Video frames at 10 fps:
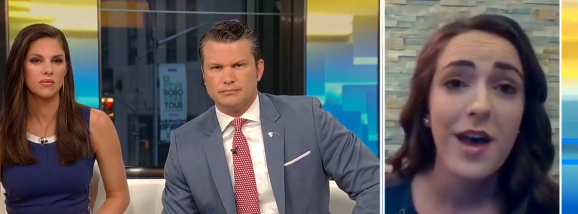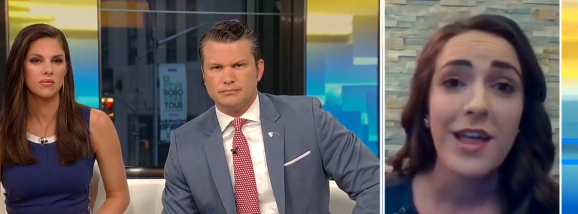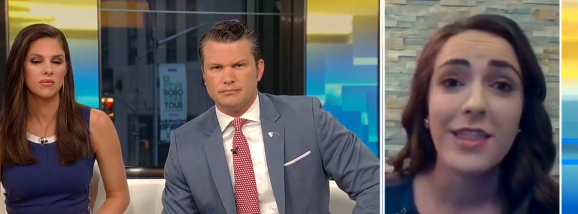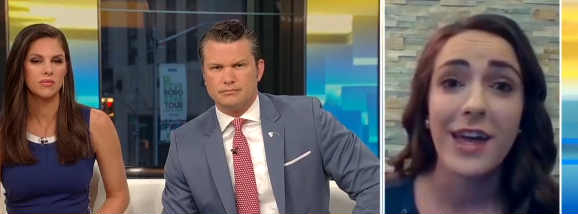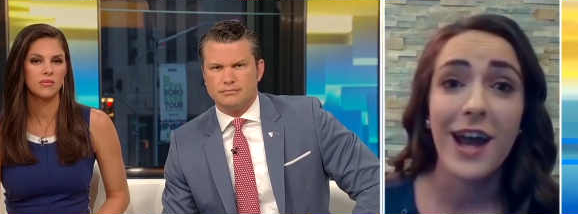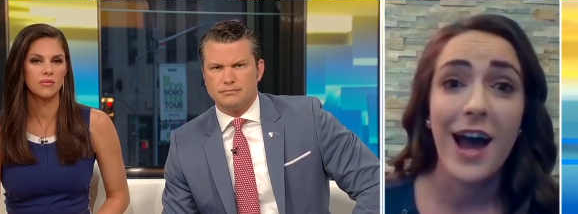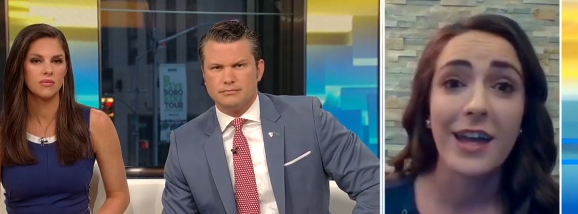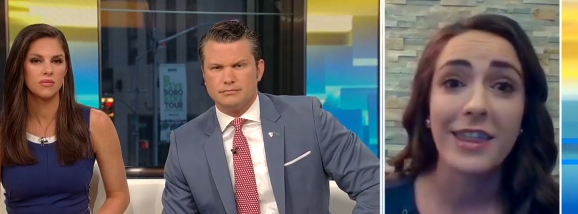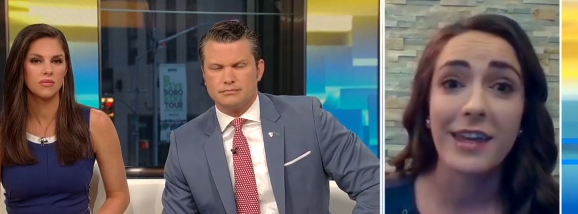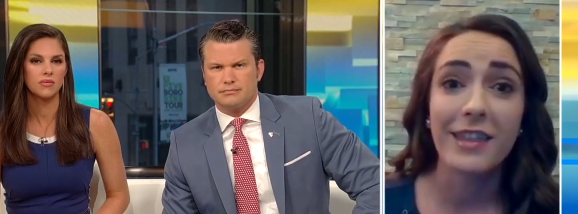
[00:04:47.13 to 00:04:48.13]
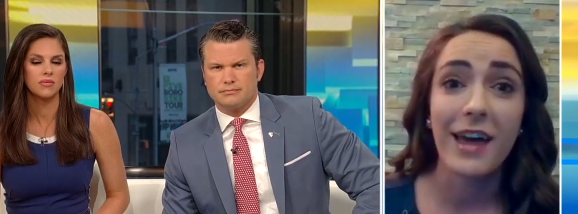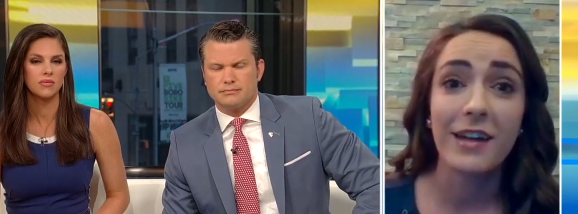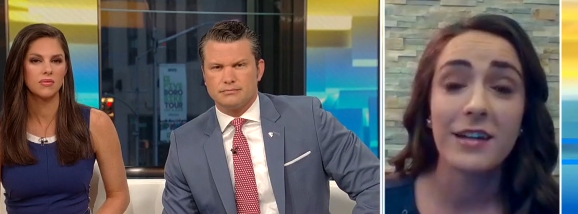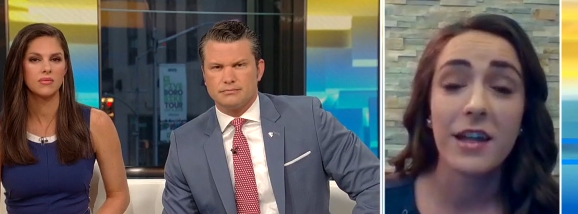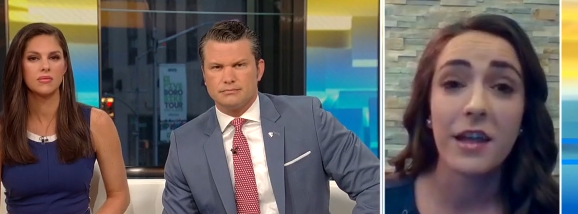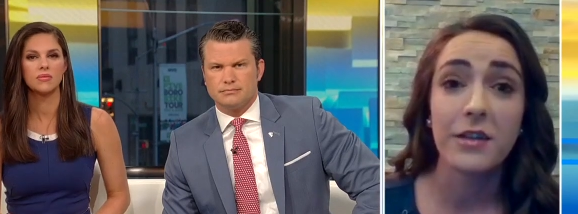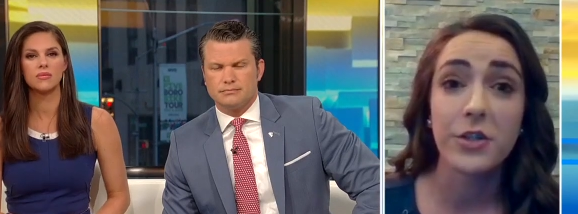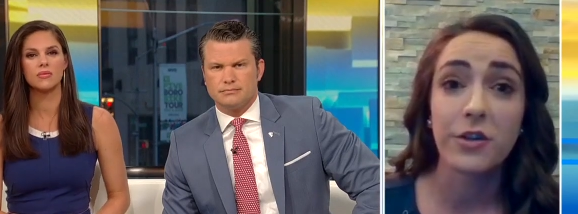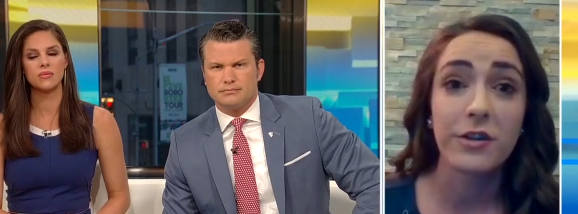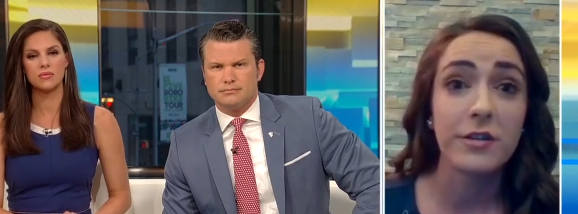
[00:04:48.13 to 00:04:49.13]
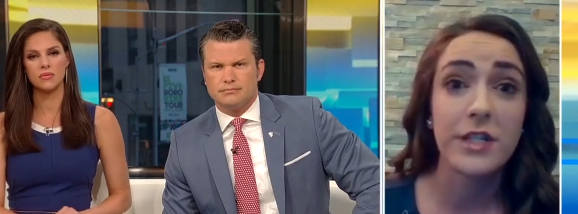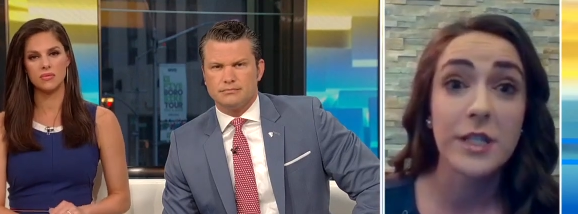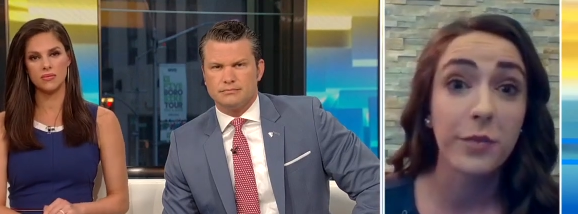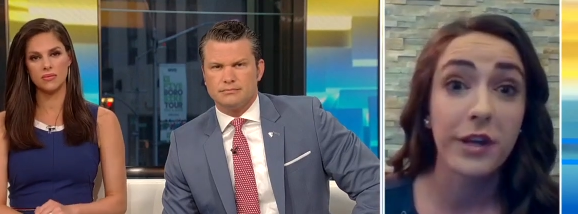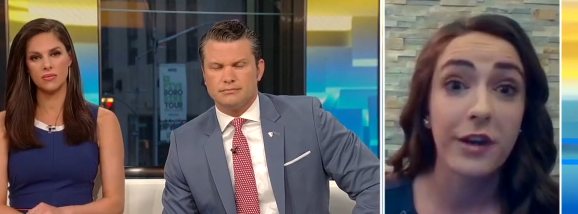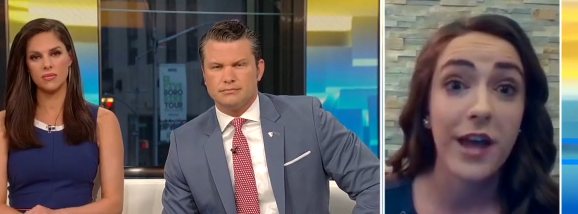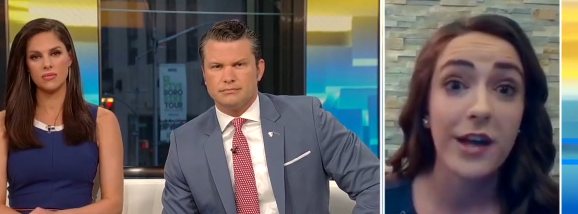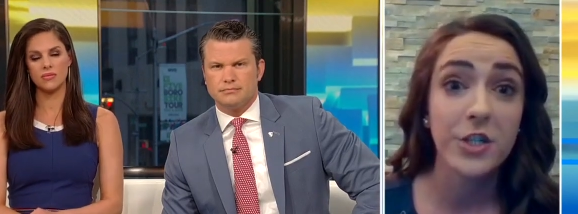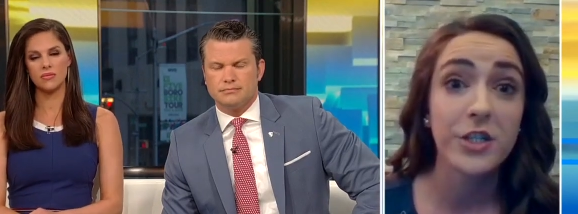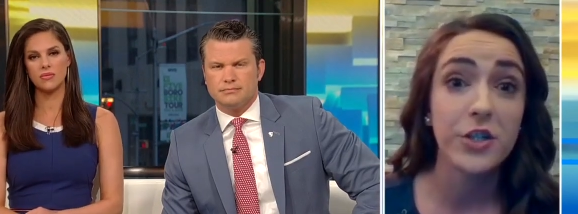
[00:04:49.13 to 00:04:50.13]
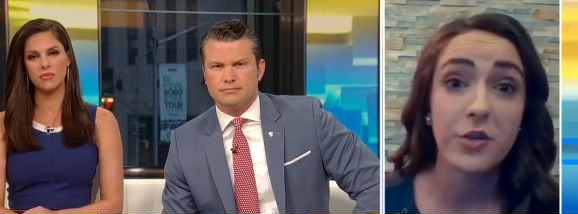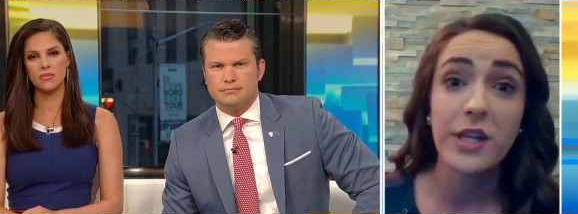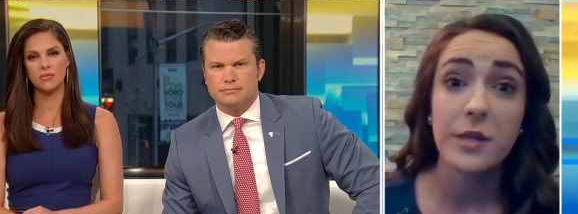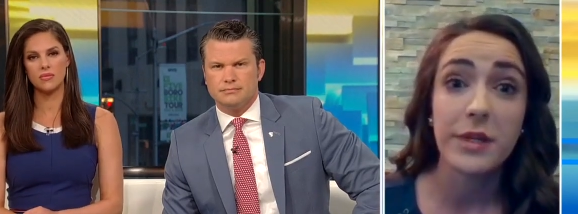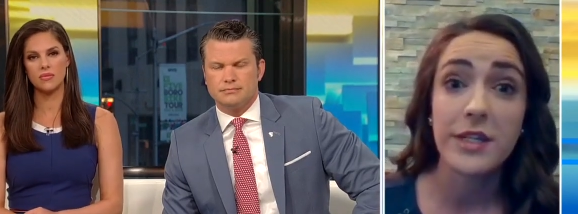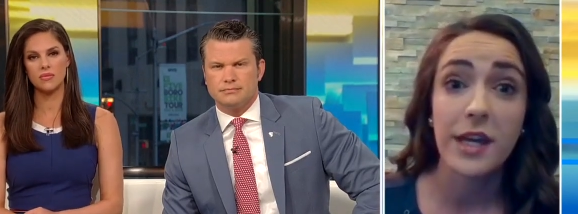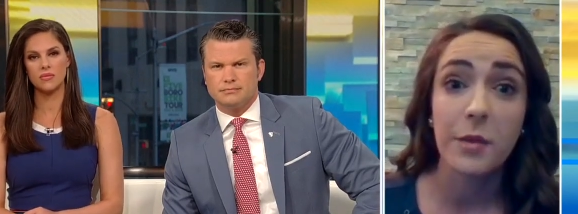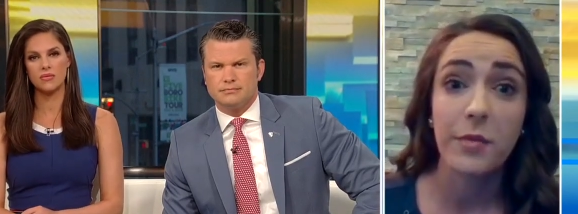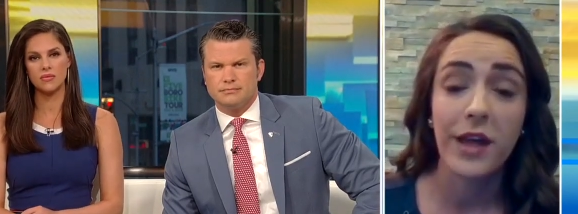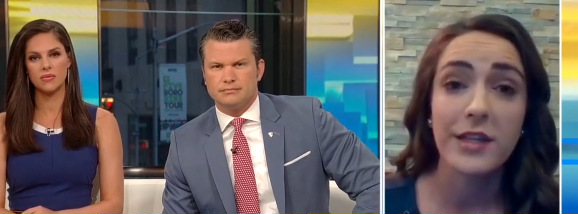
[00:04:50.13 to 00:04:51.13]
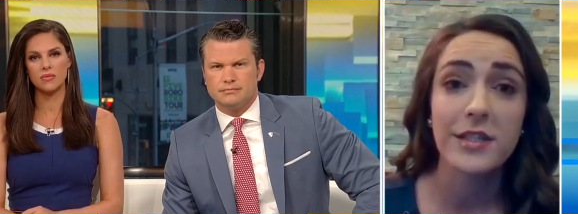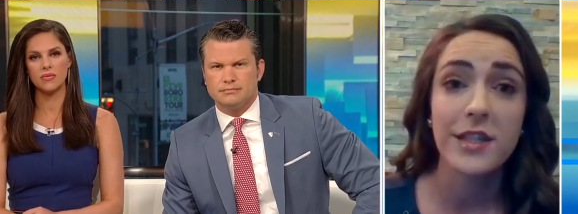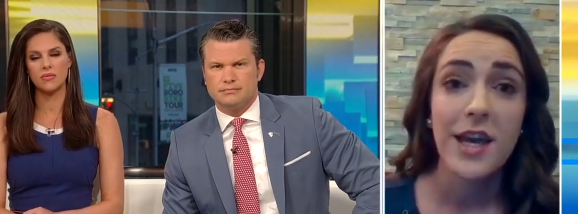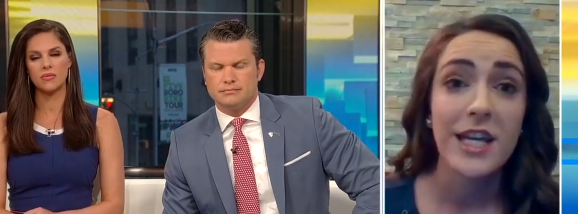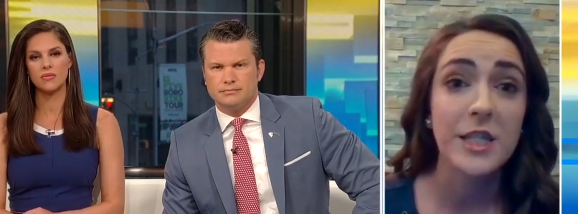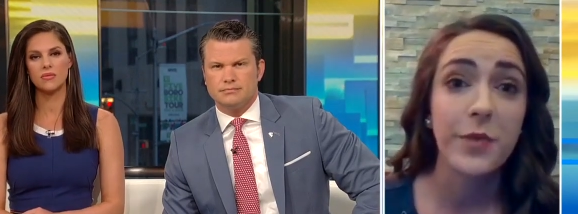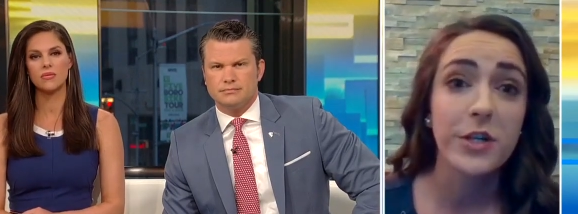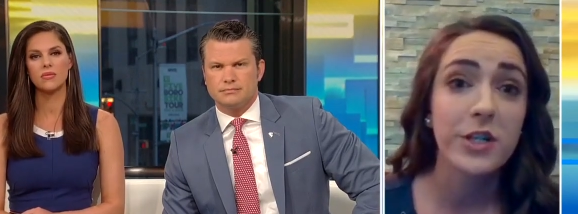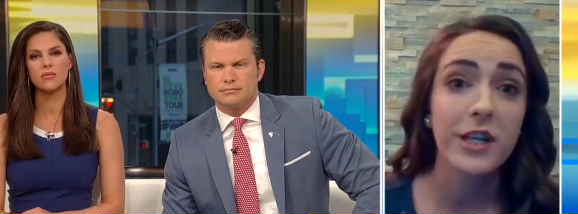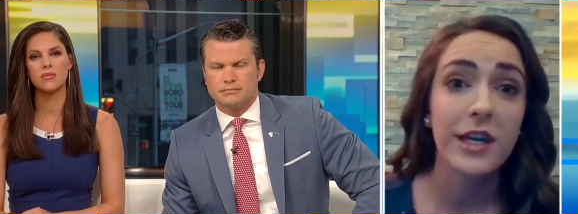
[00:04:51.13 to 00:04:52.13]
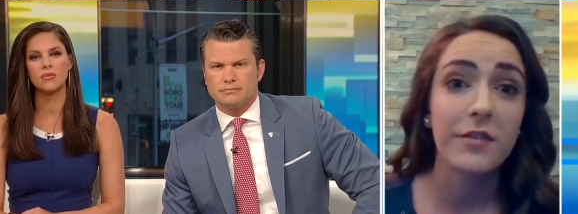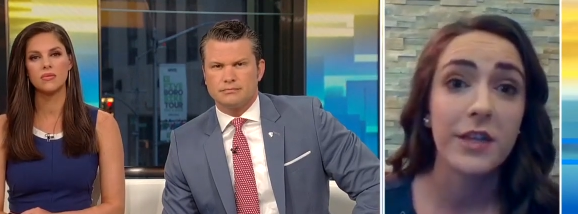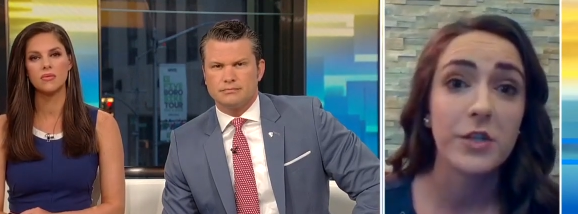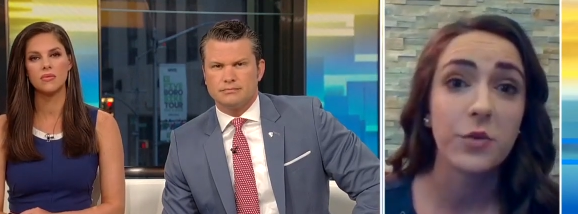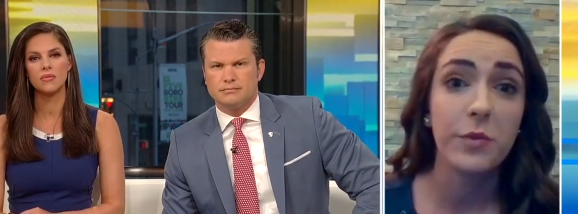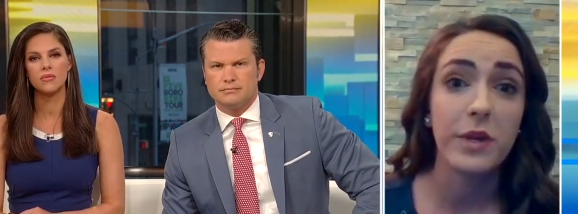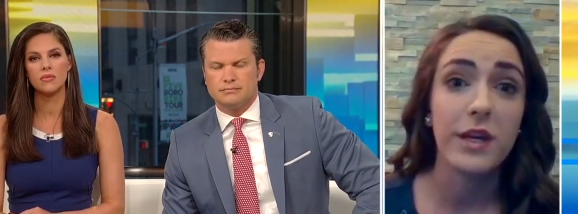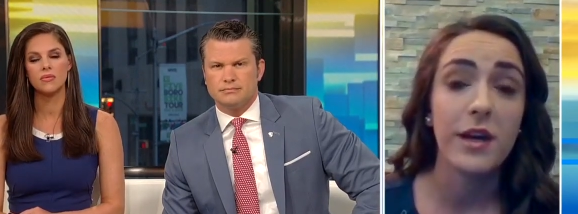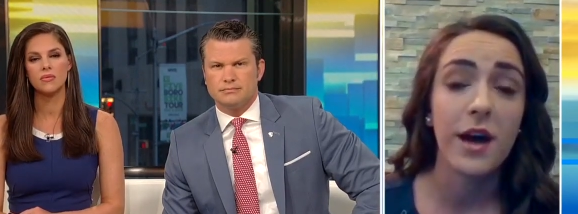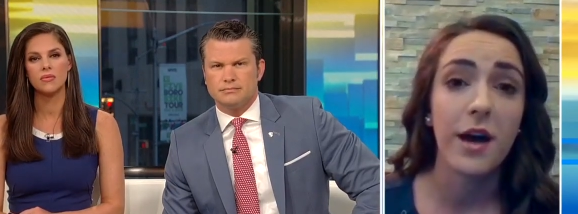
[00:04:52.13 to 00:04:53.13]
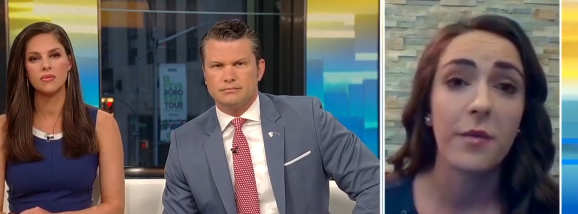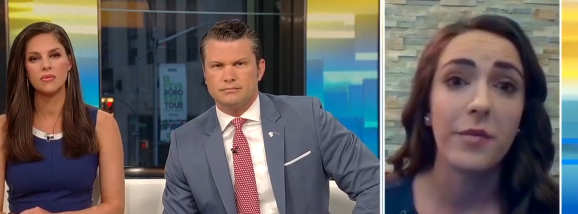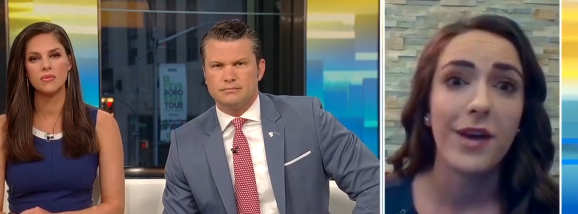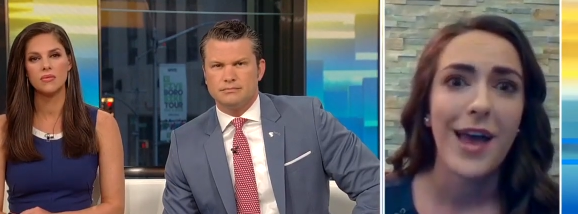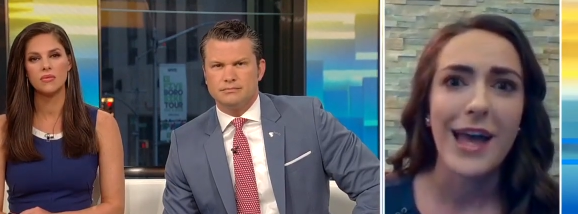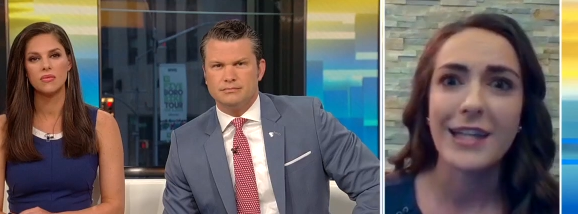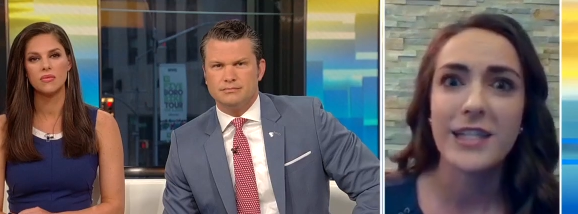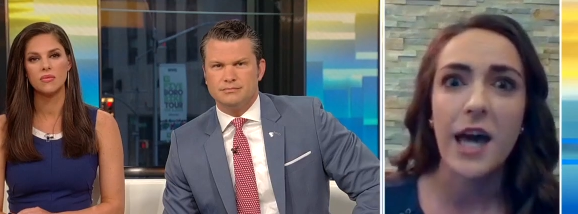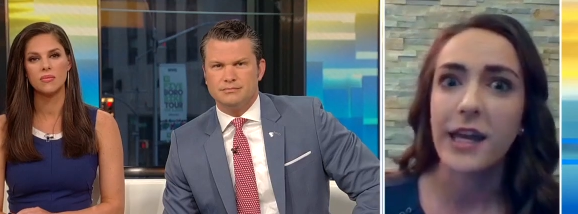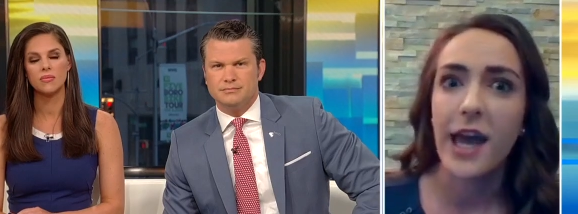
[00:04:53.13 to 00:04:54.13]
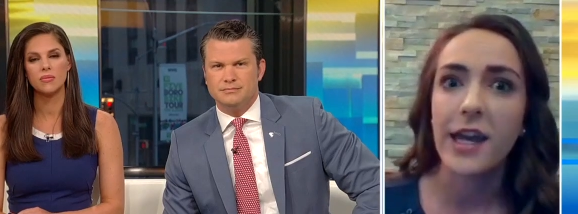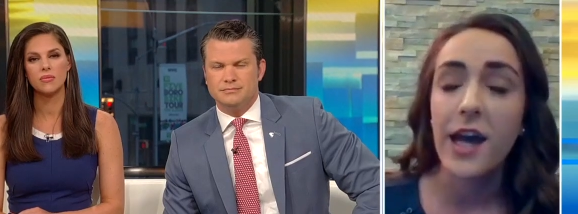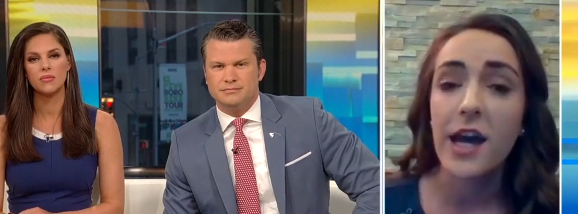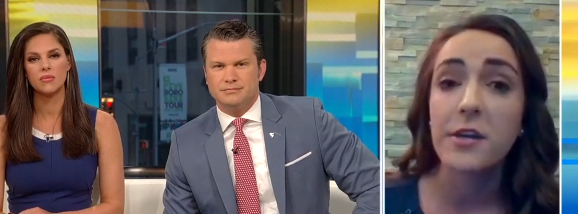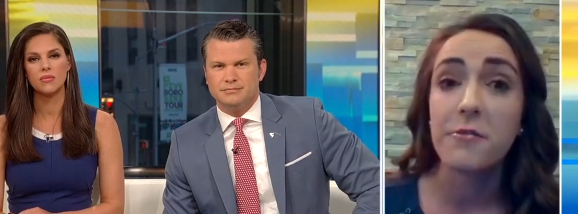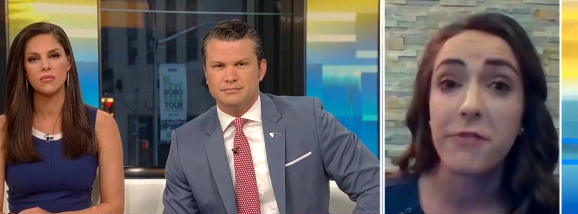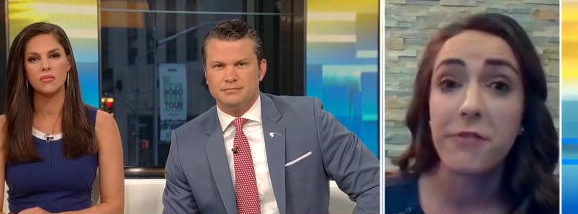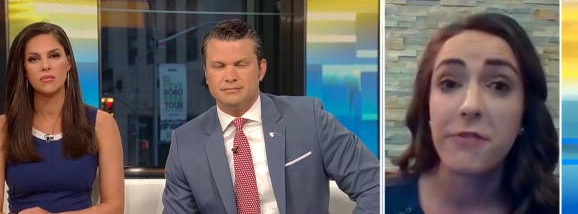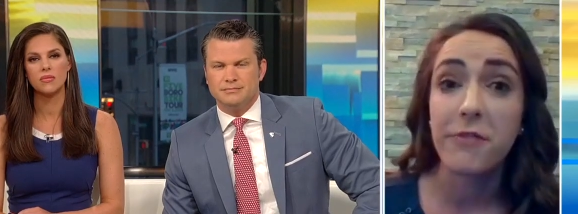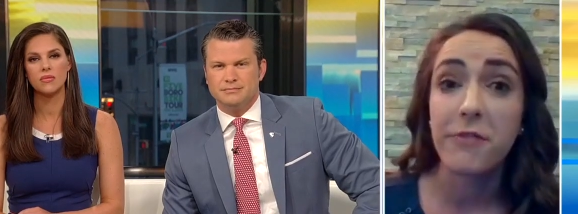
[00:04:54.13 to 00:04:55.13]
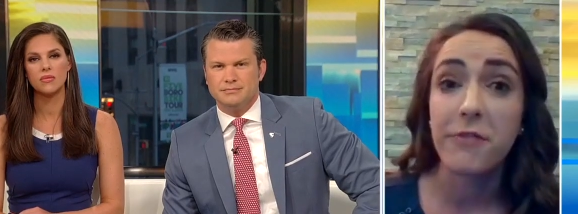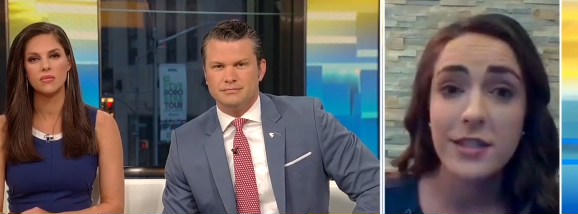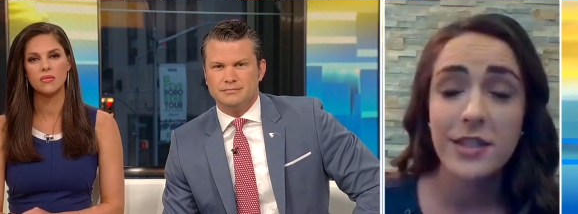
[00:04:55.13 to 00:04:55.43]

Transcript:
Speaker 1: then I think that uh, certain disciplinary actions do need to be taking place, especially if this would be um, inciting any kind of violence.